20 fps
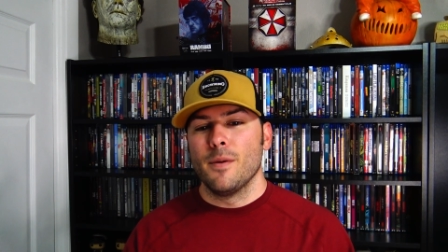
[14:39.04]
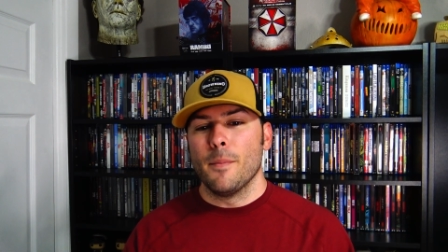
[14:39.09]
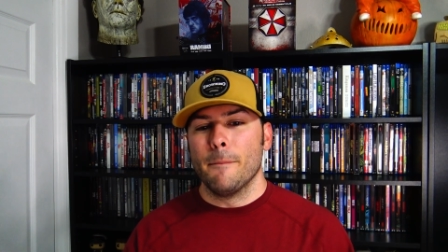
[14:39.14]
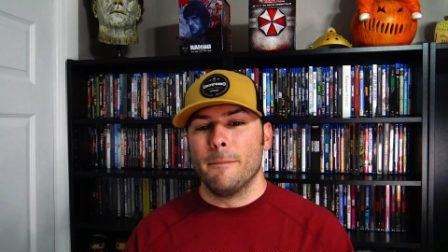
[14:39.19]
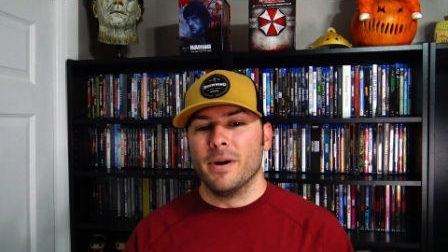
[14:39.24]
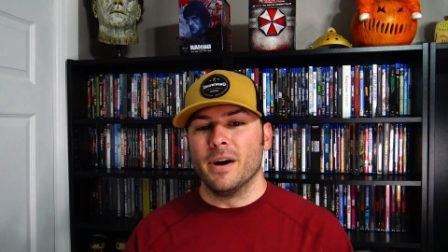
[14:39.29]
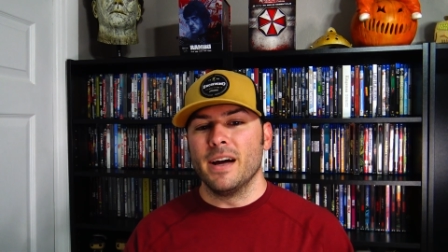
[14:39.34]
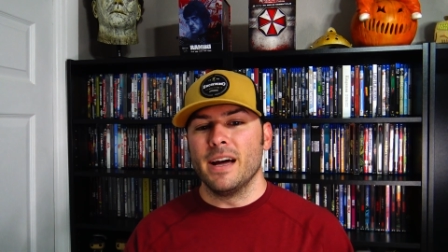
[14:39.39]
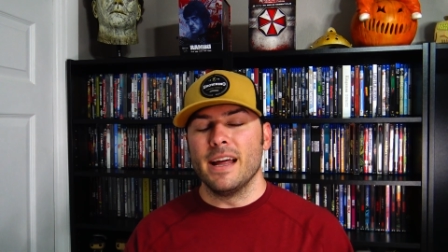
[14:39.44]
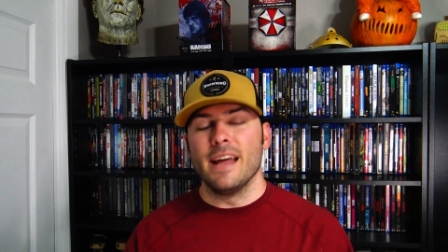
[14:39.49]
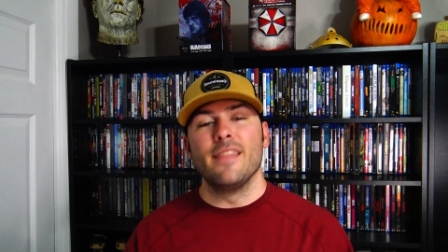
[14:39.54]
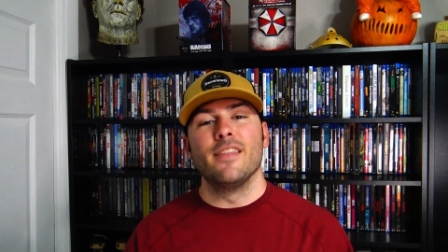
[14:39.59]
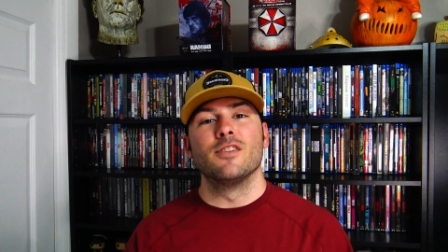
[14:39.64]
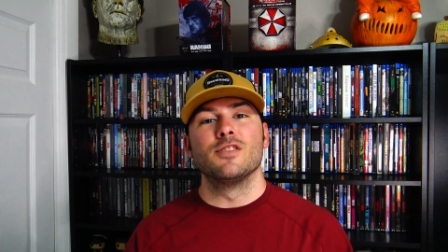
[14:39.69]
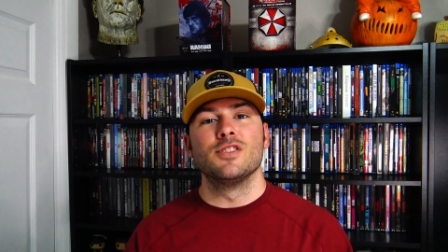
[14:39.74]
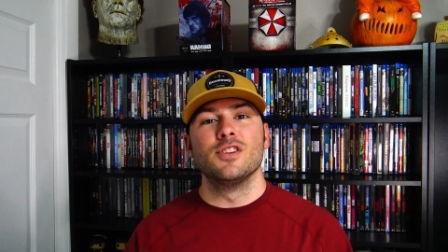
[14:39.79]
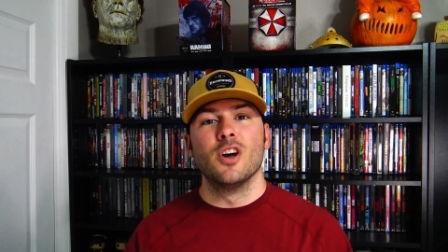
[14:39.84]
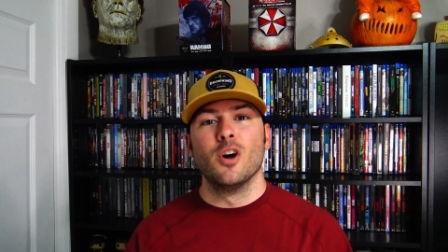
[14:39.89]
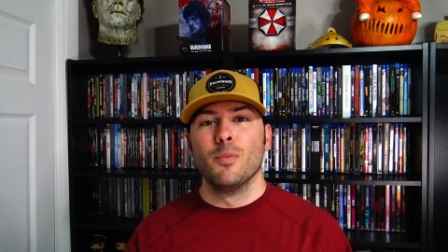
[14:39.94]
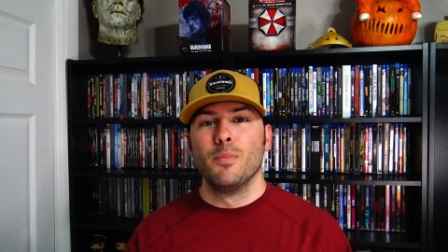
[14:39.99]

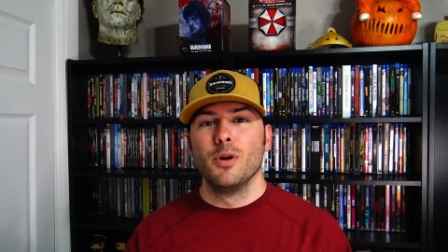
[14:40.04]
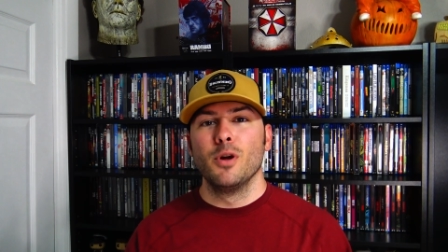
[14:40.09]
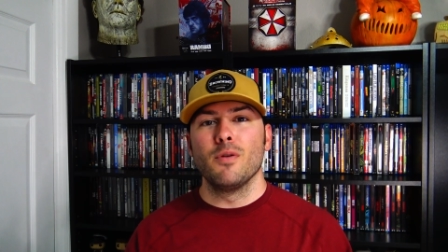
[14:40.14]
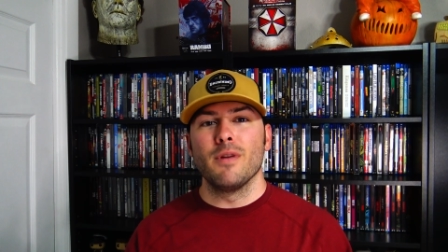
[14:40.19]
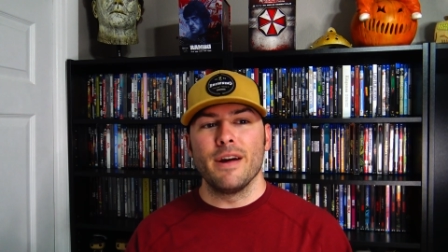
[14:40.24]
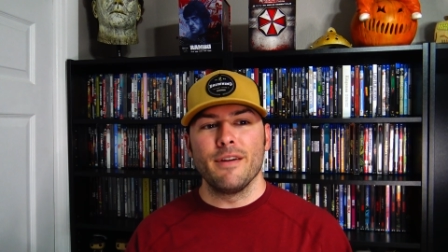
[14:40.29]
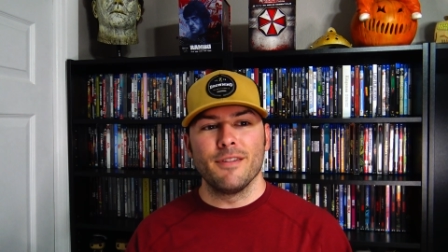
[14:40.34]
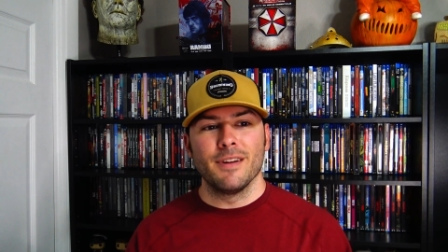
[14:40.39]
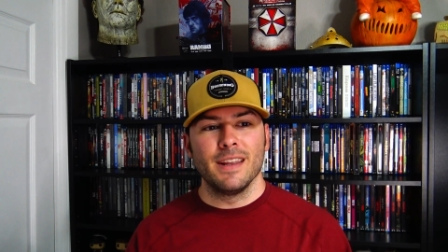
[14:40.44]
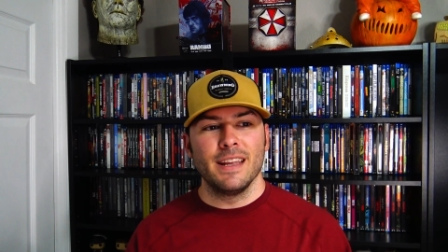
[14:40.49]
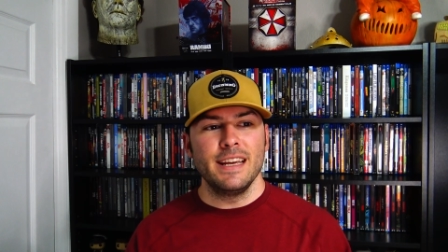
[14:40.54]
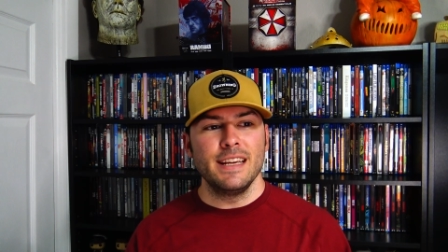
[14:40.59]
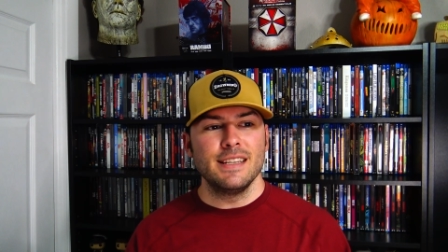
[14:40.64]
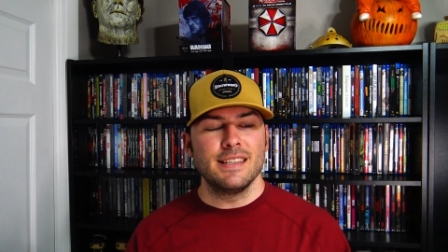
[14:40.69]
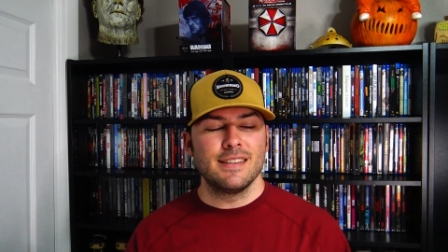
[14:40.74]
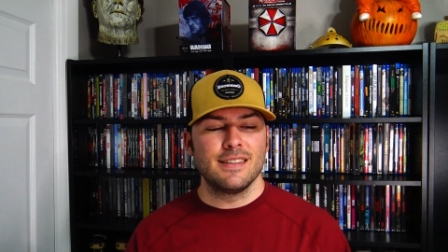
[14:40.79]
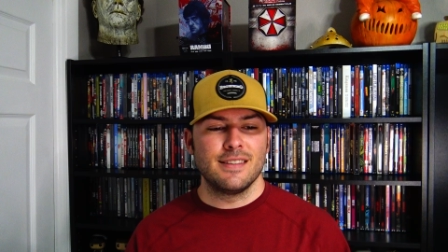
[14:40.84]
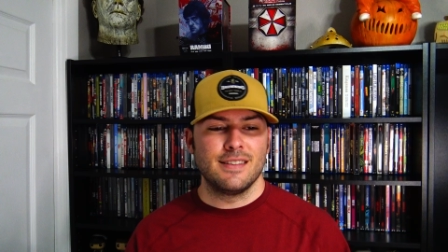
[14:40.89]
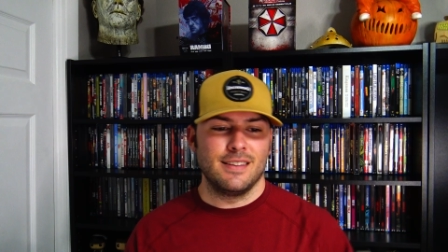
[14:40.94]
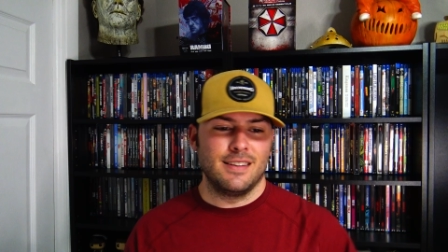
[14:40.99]
there's no Blu-ray
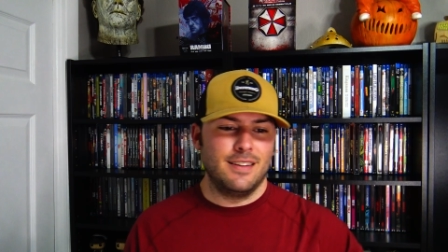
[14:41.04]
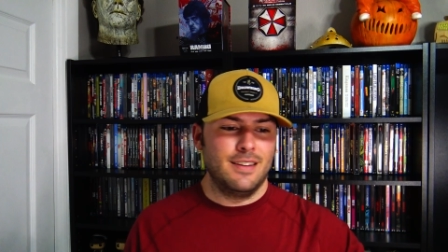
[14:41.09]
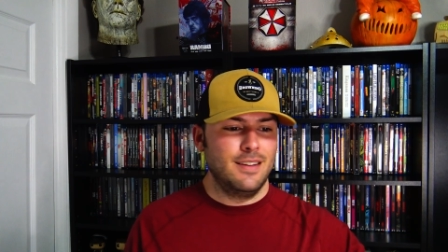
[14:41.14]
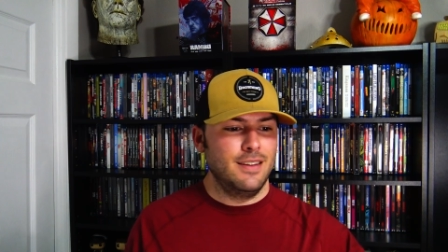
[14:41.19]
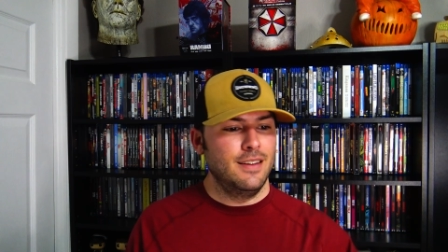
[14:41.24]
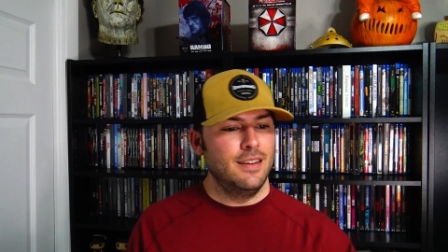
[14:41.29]
release,